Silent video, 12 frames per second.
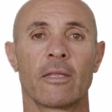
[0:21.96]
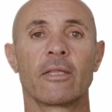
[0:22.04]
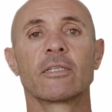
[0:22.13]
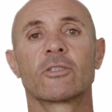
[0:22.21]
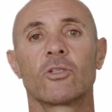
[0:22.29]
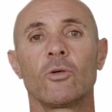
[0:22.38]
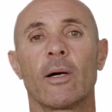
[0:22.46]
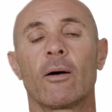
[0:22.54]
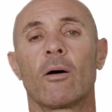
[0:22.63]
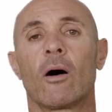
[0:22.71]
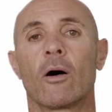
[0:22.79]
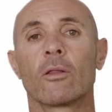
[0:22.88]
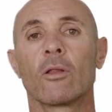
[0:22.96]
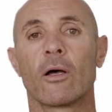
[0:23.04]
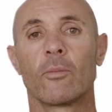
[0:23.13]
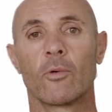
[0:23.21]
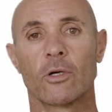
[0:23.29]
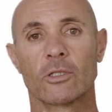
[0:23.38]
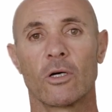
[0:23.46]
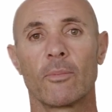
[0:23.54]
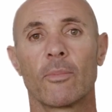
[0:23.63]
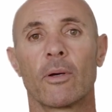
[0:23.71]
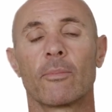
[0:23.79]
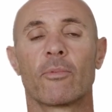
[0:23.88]
This 2-hour online
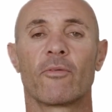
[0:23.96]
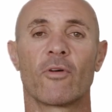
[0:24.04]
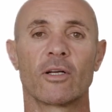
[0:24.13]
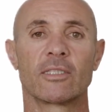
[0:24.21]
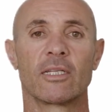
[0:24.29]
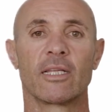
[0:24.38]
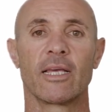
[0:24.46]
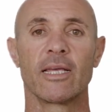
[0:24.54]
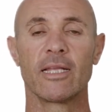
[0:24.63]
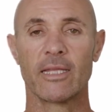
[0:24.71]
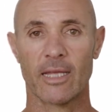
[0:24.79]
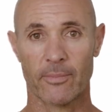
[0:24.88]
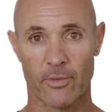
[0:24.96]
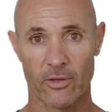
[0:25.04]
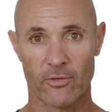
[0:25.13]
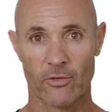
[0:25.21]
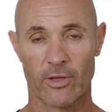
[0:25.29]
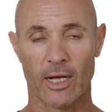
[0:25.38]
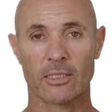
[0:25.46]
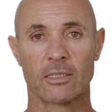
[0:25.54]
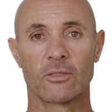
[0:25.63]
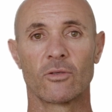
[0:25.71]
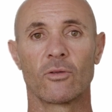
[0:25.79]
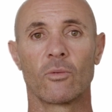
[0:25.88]
workshop provides an in-depth
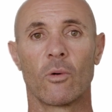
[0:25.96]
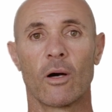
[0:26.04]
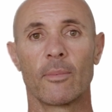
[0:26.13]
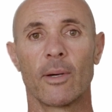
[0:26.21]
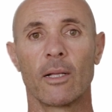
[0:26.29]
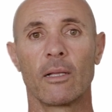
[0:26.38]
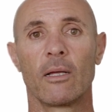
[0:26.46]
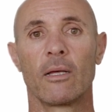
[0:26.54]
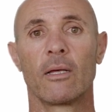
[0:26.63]
introduction to the YBell